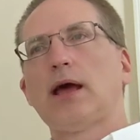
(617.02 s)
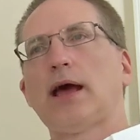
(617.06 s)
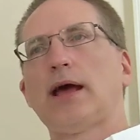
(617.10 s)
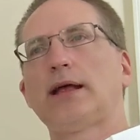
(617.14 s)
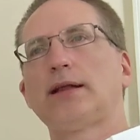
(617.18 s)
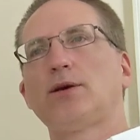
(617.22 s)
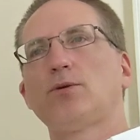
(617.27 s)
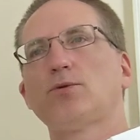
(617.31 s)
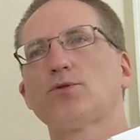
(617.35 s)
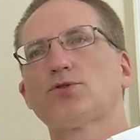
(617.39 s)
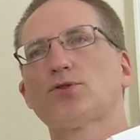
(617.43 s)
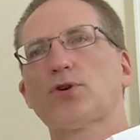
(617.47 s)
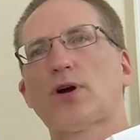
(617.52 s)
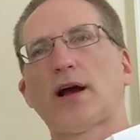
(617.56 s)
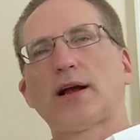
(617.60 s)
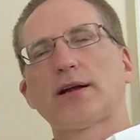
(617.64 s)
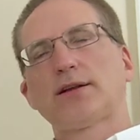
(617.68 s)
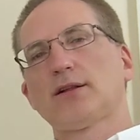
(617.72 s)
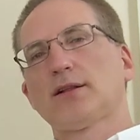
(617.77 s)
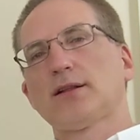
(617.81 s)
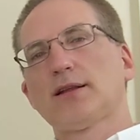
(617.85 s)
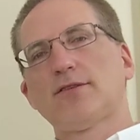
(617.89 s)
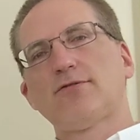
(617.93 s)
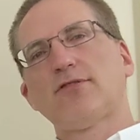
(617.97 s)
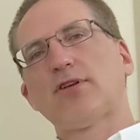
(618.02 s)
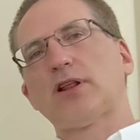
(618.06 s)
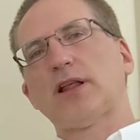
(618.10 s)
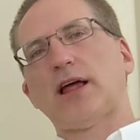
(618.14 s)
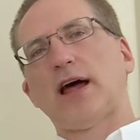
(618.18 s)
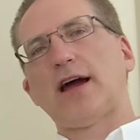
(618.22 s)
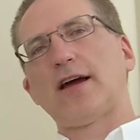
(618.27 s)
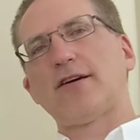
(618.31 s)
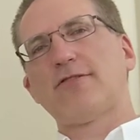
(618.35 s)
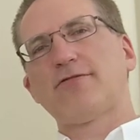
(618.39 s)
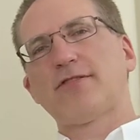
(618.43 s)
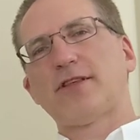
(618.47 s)
and he was trying to live a
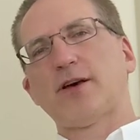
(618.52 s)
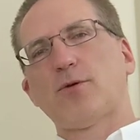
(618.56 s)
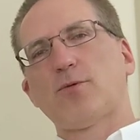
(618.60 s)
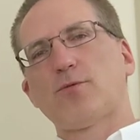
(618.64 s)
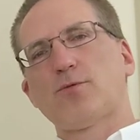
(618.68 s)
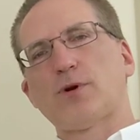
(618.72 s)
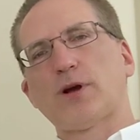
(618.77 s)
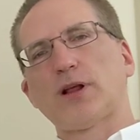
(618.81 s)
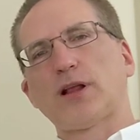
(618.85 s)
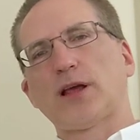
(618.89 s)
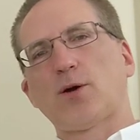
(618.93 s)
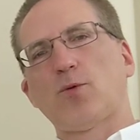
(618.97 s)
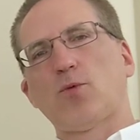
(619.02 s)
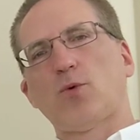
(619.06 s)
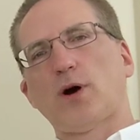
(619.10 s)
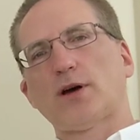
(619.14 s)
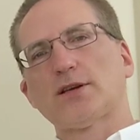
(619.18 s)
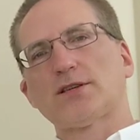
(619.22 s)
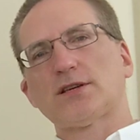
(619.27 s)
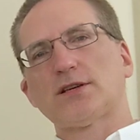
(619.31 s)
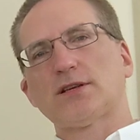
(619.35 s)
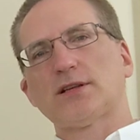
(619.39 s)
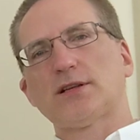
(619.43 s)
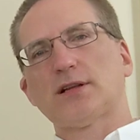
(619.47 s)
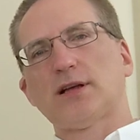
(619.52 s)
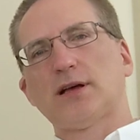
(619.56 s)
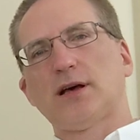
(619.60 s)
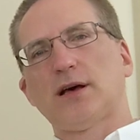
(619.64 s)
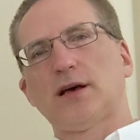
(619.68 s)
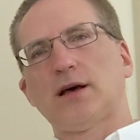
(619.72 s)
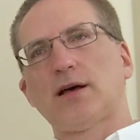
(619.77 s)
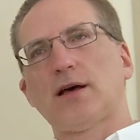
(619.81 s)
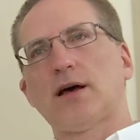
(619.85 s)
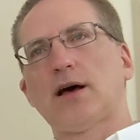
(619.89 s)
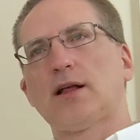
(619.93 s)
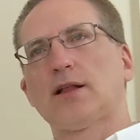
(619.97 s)
life that really wasn't
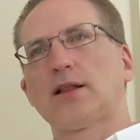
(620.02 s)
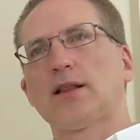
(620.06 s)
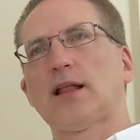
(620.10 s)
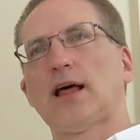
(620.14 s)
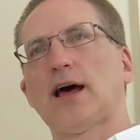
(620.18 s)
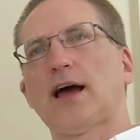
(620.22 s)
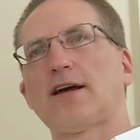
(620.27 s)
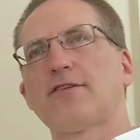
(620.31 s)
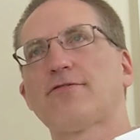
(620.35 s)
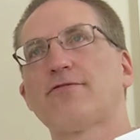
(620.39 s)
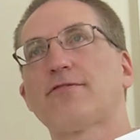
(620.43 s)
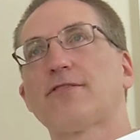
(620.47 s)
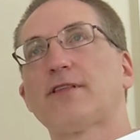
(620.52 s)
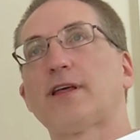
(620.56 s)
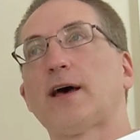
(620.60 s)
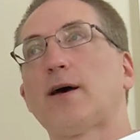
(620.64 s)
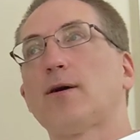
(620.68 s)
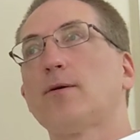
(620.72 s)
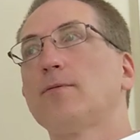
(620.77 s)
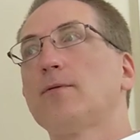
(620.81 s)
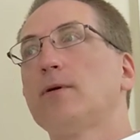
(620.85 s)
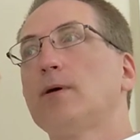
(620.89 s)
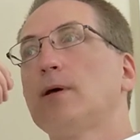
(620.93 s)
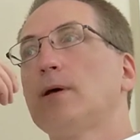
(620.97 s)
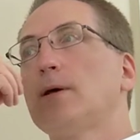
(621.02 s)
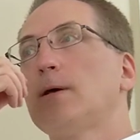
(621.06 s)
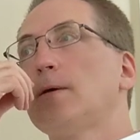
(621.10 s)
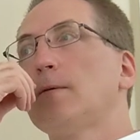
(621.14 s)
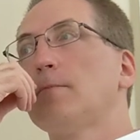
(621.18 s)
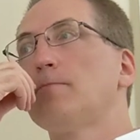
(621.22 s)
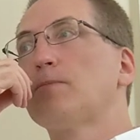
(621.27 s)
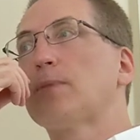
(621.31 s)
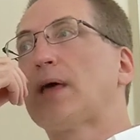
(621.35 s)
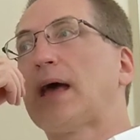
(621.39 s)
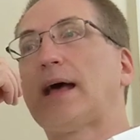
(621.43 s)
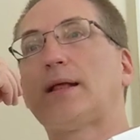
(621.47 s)
uh, a life that
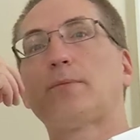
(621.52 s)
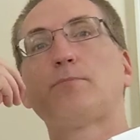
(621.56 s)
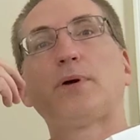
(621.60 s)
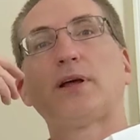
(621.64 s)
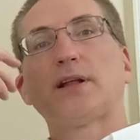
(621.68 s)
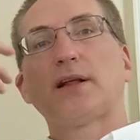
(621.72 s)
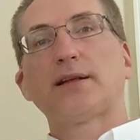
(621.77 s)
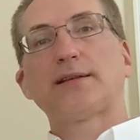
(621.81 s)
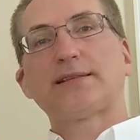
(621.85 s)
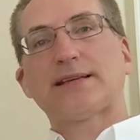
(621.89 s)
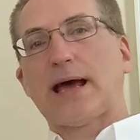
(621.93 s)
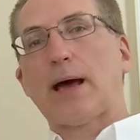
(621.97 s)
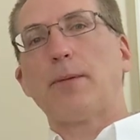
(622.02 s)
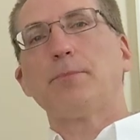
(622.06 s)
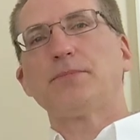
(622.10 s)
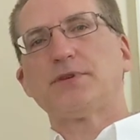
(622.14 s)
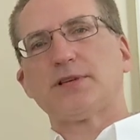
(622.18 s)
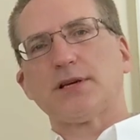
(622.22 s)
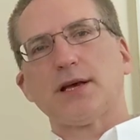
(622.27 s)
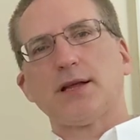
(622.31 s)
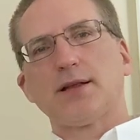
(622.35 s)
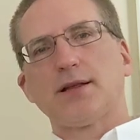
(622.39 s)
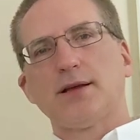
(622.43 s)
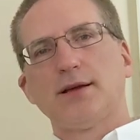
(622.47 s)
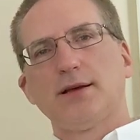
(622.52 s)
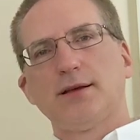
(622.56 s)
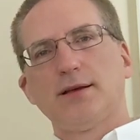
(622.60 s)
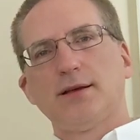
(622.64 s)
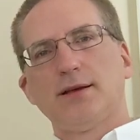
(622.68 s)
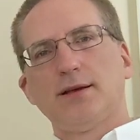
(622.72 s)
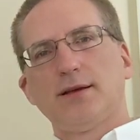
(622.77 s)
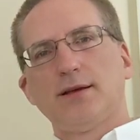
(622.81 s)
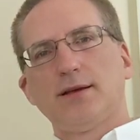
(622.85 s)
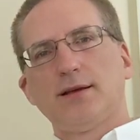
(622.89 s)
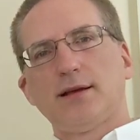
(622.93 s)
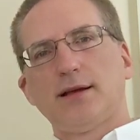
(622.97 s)
had been attempted
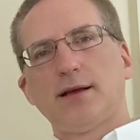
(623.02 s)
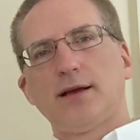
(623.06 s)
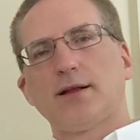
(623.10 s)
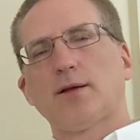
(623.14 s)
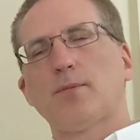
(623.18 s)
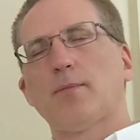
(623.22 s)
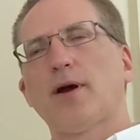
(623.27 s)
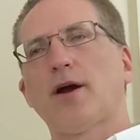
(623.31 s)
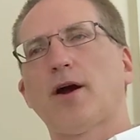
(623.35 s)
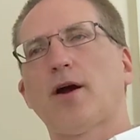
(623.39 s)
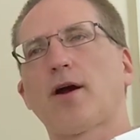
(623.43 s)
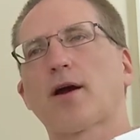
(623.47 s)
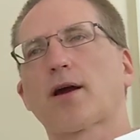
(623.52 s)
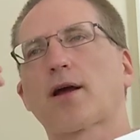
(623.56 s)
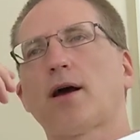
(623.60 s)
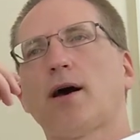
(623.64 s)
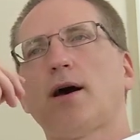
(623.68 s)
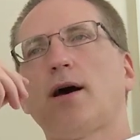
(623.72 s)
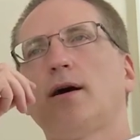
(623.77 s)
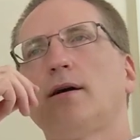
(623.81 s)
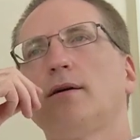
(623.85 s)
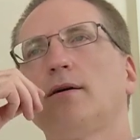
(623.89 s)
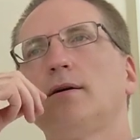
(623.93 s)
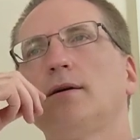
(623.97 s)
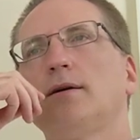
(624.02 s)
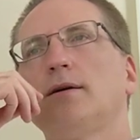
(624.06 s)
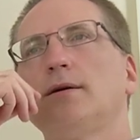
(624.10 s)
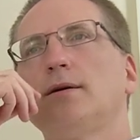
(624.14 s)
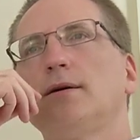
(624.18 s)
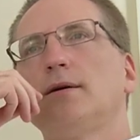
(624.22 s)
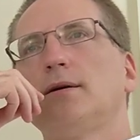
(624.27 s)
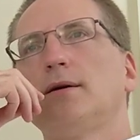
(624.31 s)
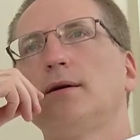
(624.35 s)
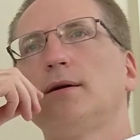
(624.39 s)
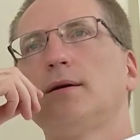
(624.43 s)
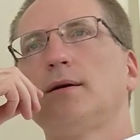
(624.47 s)
in America
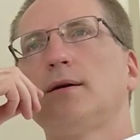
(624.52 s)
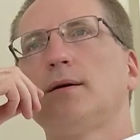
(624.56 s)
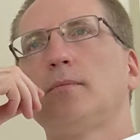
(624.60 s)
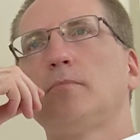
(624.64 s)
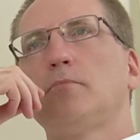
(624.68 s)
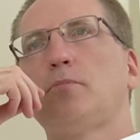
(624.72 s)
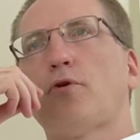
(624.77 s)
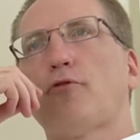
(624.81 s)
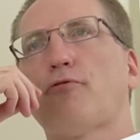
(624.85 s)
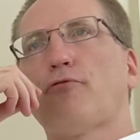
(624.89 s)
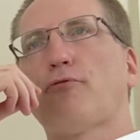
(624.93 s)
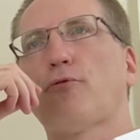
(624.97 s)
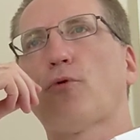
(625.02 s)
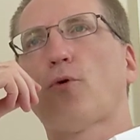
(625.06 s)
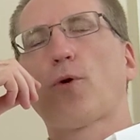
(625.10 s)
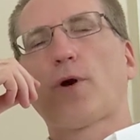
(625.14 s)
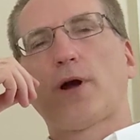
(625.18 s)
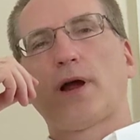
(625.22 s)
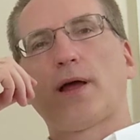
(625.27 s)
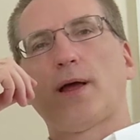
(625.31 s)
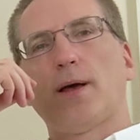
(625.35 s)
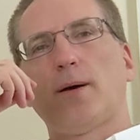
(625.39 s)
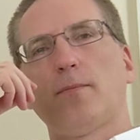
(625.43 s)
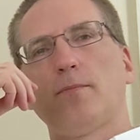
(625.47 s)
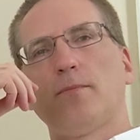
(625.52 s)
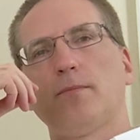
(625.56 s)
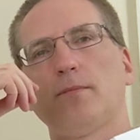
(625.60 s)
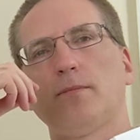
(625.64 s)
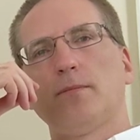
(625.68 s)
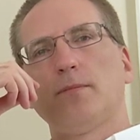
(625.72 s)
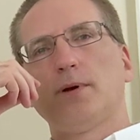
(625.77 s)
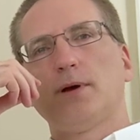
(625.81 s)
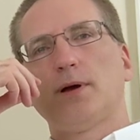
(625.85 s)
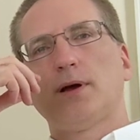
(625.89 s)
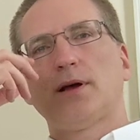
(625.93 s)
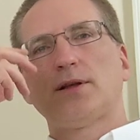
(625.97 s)
before him.
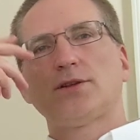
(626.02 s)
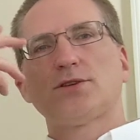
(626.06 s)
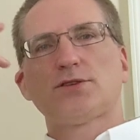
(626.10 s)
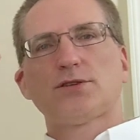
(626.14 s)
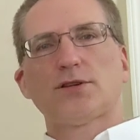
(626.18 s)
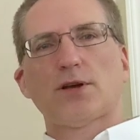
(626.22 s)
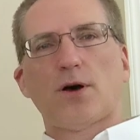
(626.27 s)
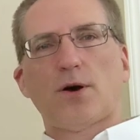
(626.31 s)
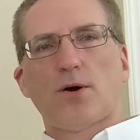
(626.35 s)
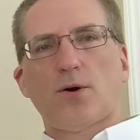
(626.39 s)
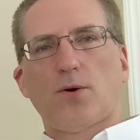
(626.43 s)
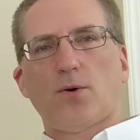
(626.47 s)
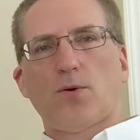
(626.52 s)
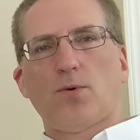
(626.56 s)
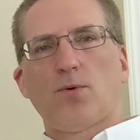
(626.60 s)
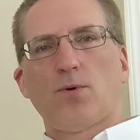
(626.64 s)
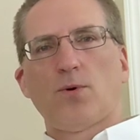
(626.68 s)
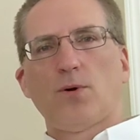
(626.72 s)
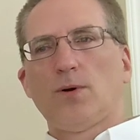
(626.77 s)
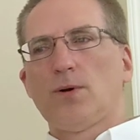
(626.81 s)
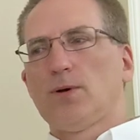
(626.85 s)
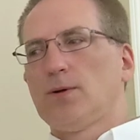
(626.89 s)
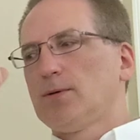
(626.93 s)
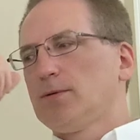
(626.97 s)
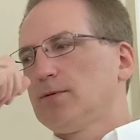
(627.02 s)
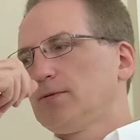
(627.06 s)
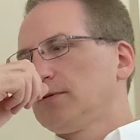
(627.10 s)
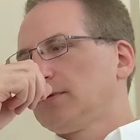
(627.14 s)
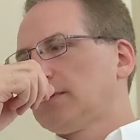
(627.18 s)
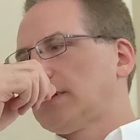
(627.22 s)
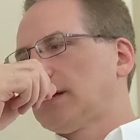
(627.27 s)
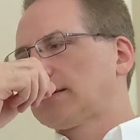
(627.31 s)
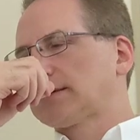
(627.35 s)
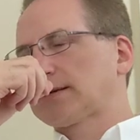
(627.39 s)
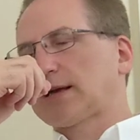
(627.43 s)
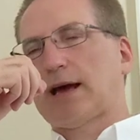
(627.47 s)
And so
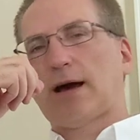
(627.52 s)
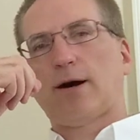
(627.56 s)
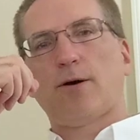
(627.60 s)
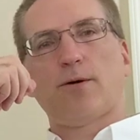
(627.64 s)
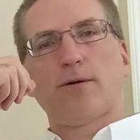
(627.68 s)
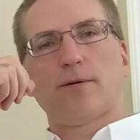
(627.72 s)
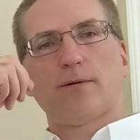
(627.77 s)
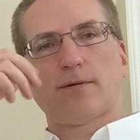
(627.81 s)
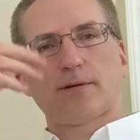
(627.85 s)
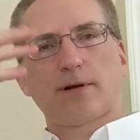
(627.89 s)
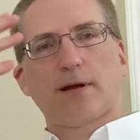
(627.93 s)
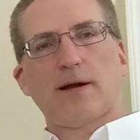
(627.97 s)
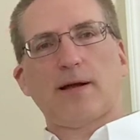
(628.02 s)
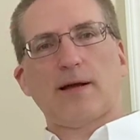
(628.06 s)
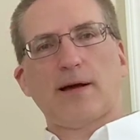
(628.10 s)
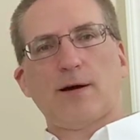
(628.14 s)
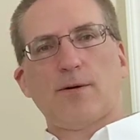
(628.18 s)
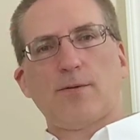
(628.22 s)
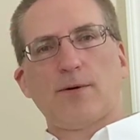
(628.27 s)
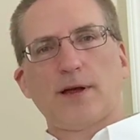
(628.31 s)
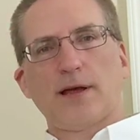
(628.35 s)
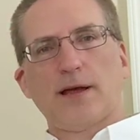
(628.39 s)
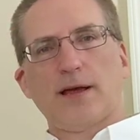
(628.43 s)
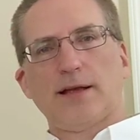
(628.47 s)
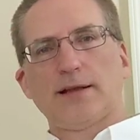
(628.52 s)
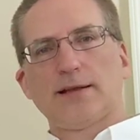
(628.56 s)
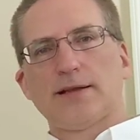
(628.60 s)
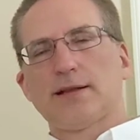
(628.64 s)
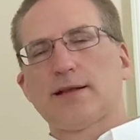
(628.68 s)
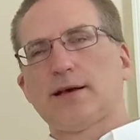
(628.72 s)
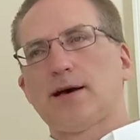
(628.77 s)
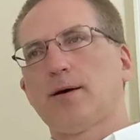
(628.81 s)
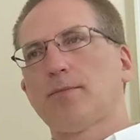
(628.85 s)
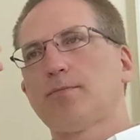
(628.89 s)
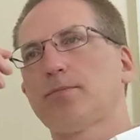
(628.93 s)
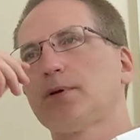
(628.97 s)
that's kind of, kind of how he
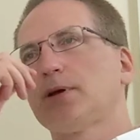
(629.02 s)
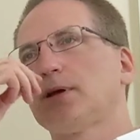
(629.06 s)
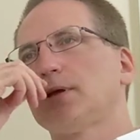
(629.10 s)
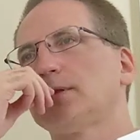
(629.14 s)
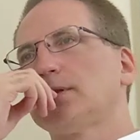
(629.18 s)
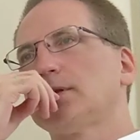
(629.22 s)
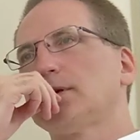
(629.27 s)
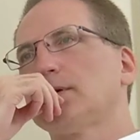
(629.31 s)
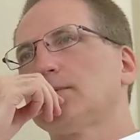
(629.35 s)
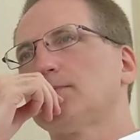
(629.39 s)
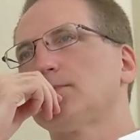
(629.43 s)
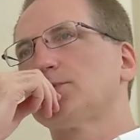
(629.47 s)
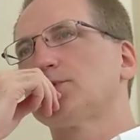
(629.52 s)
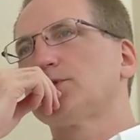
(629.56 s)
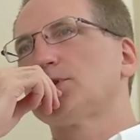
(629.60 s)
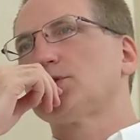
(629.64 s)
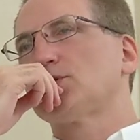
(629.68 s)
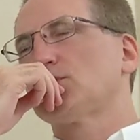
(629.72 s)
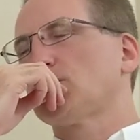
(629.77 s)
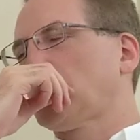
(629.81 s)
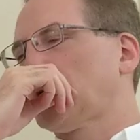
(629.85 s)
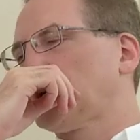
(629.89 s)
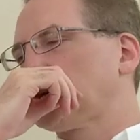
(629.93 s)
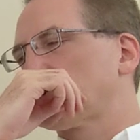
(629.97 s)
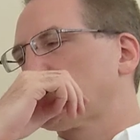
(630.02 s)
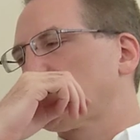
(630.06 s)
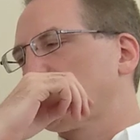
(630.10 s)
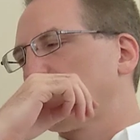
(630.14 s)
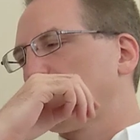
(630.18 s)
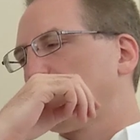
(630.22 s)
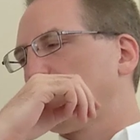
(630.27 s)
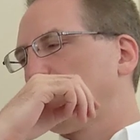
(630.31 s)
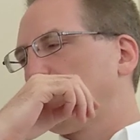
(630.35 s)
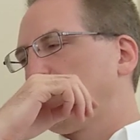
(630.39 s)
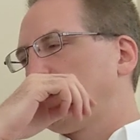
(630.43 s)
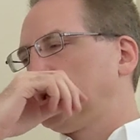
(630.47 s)
ended up in the situation
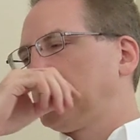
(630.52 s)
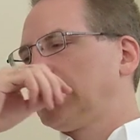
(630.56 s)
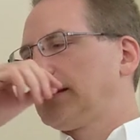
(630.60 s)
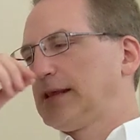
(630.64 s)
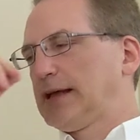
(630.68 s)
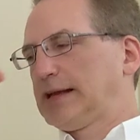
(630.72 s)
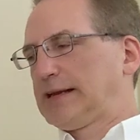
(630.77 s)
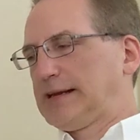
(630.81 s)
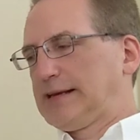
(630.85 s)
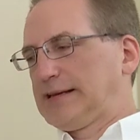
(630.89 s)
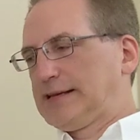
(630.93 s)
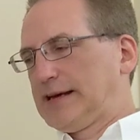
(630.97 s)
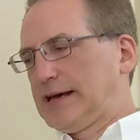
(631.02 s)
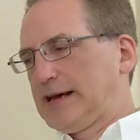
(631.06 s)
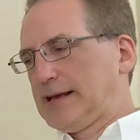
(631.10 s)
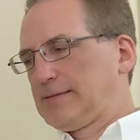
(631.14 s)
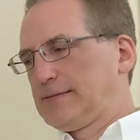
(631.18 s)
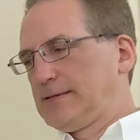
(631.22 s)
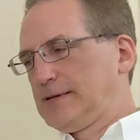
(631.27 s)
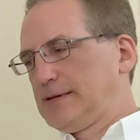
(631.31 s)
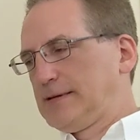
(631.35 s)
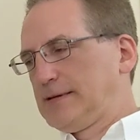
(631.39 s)
that he did.